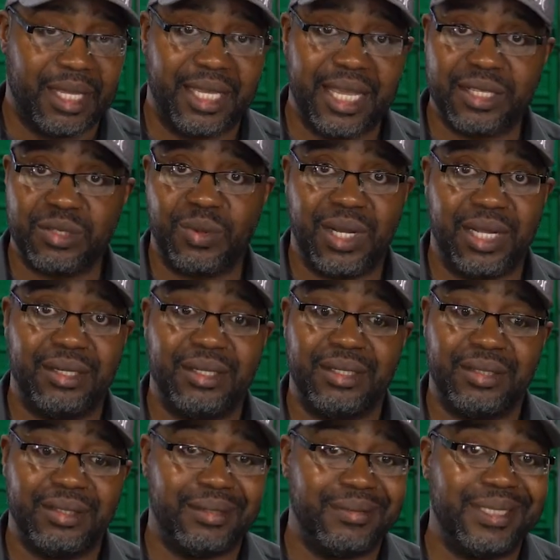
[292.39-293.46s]
guess
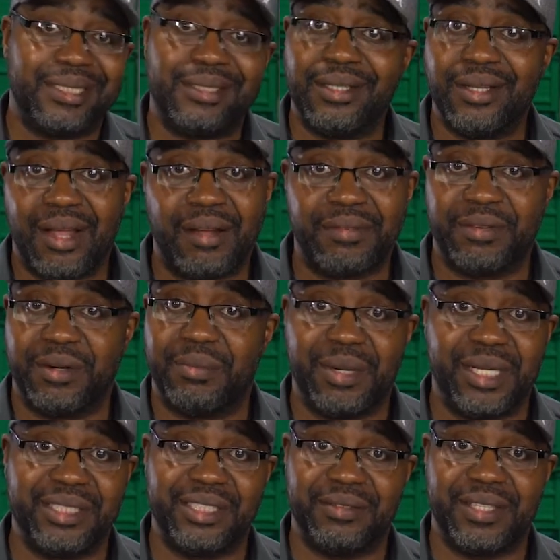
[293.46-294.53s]
what? We still offer a
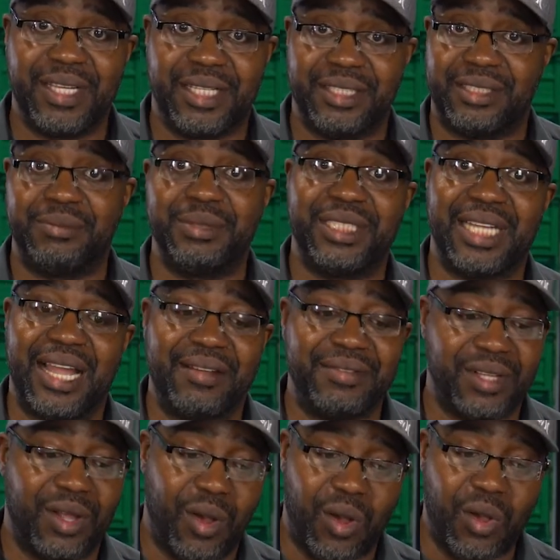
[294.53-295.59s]
bunch of custom
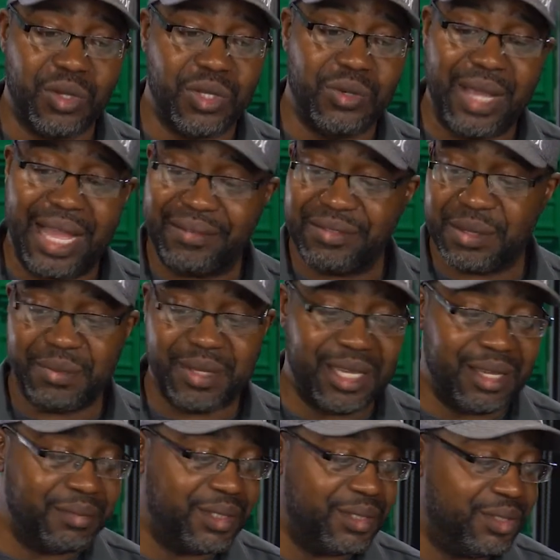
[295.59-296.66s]
shafts. All you have to
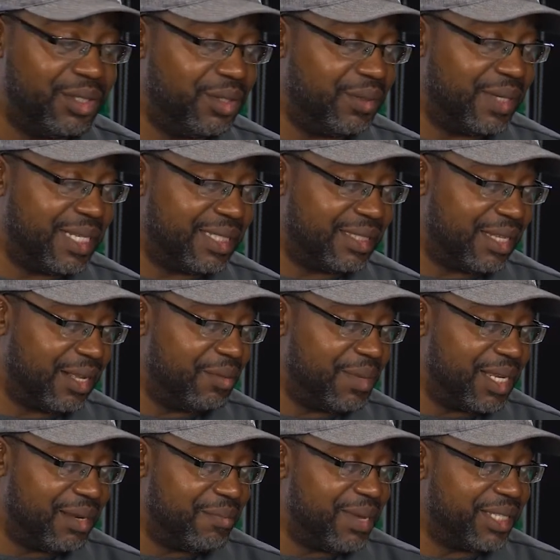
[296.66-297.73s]
be able to do is tell
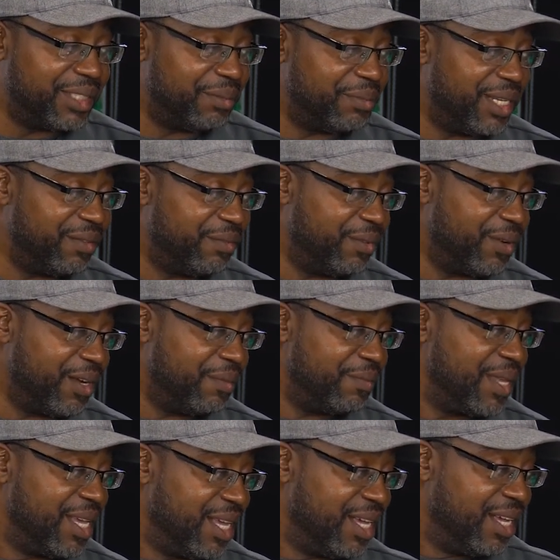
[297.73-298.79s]
me the measurement from
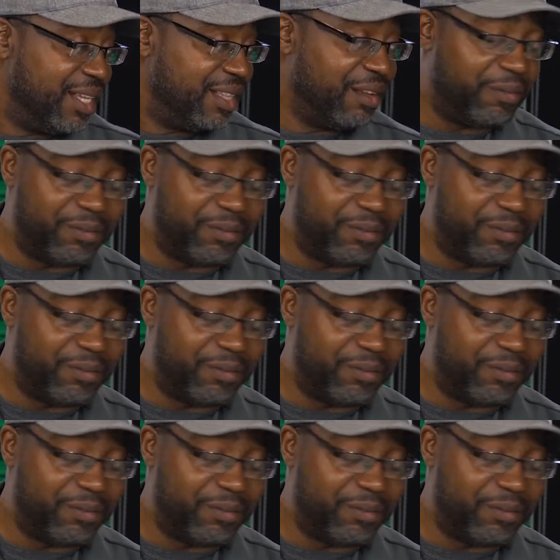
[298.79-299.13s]
the